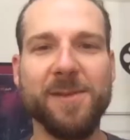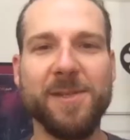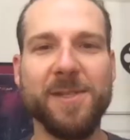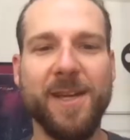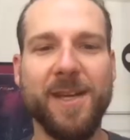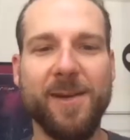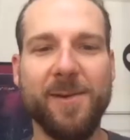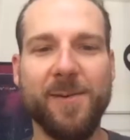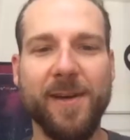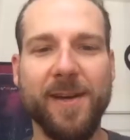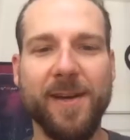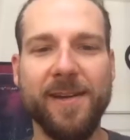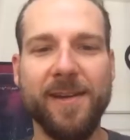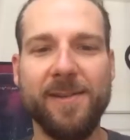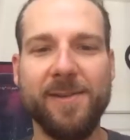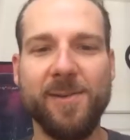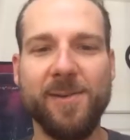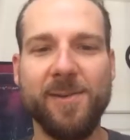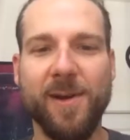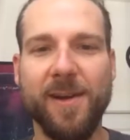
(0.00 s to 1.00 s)
segue
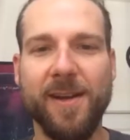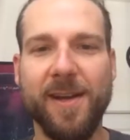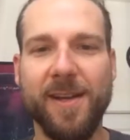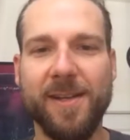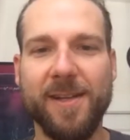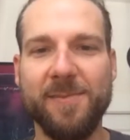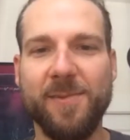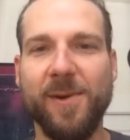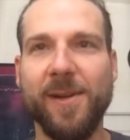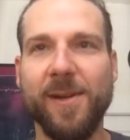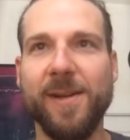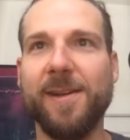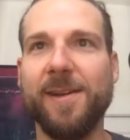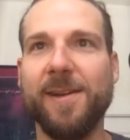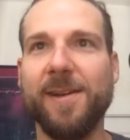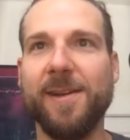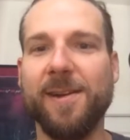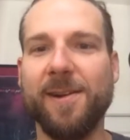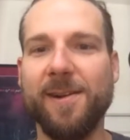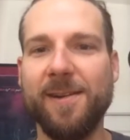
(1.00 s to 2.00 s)
to our next point
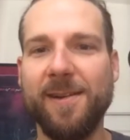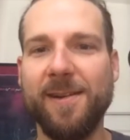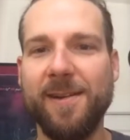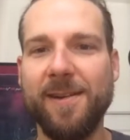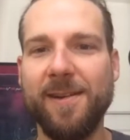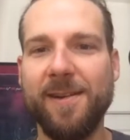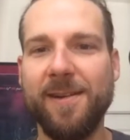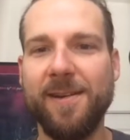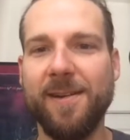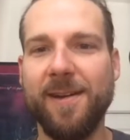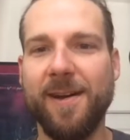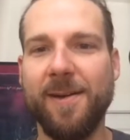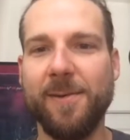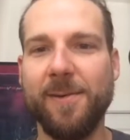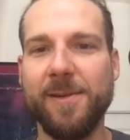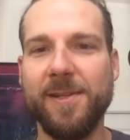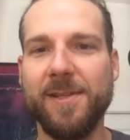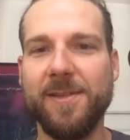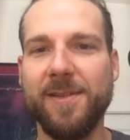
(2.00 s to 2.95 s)
here, uh, which is